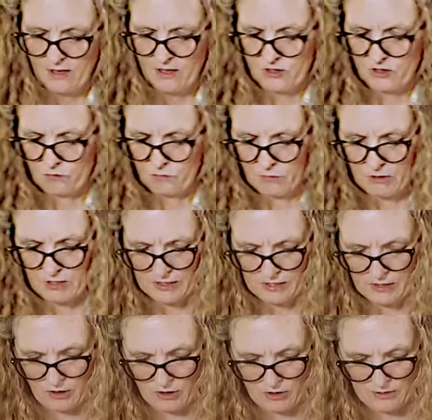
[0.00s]
It's really
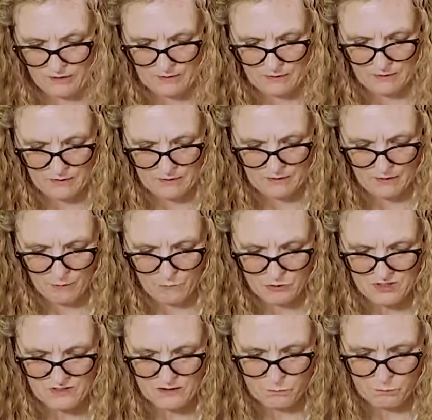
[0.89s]
nice. So I'm
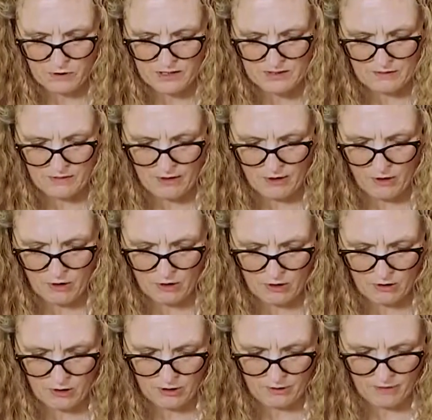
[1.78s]
just spreading that all
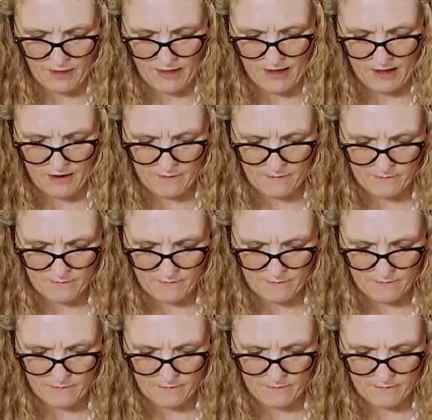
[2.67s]
along there,